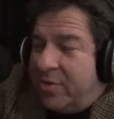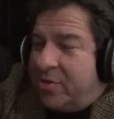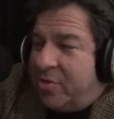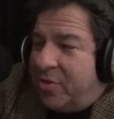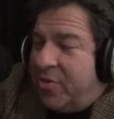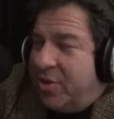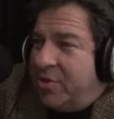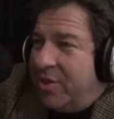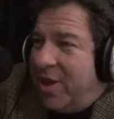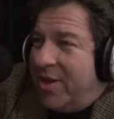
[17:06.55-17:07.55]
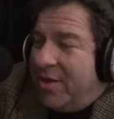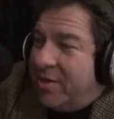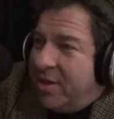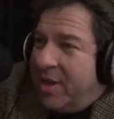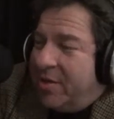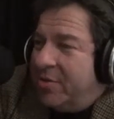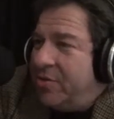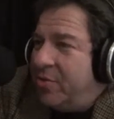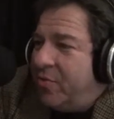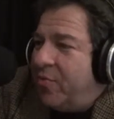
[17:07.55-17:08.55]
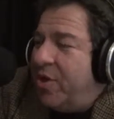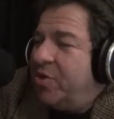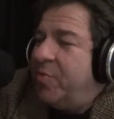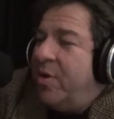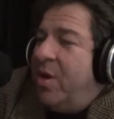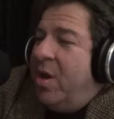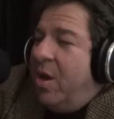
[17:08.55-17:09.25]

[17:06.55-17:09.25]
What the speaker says: there's certain things to get into that certain range, but